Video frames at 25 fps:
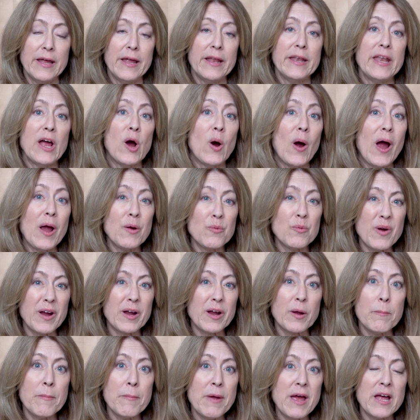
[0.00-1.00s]
Now, I
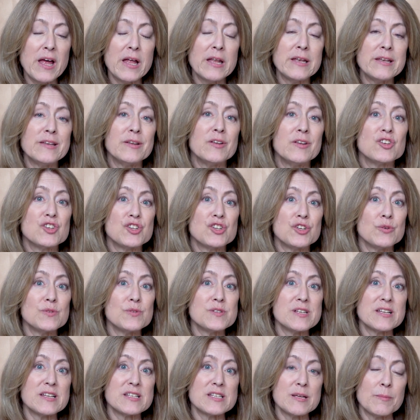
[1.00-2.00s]
recommend
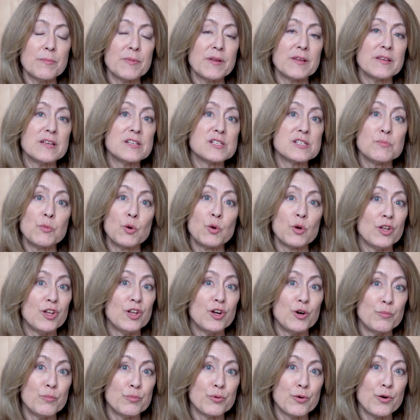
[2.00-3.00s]
choosing something that's more
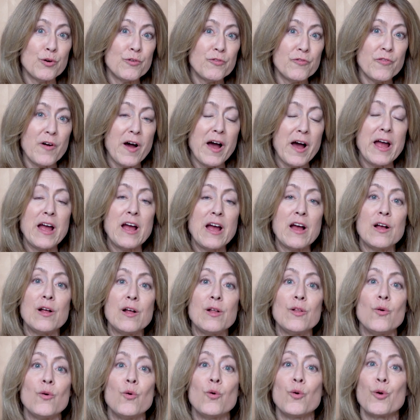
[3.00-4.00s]
low
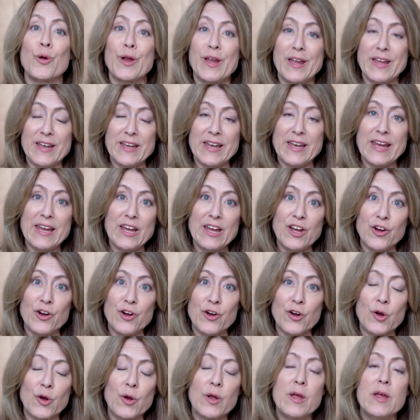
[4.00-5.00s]
profile or in
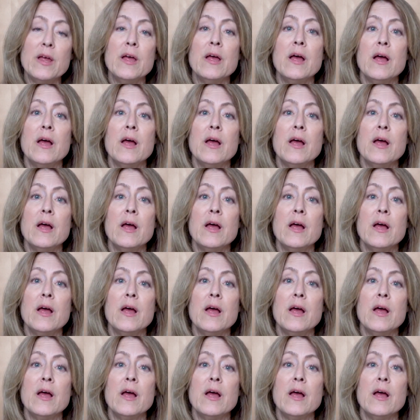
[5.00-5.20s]
ear,